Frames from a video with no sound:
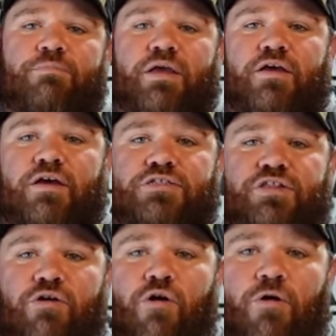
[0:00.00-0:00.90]
because
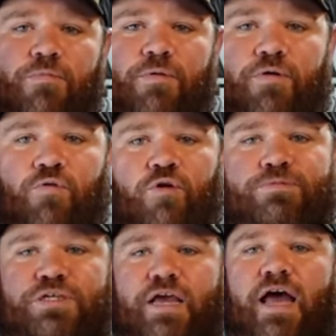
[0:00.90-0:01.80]
there are
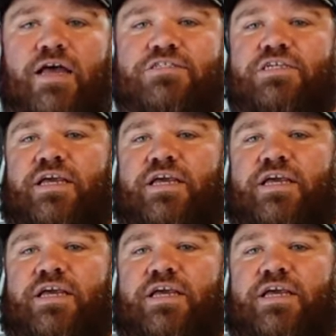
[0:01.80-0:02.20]
groups of guys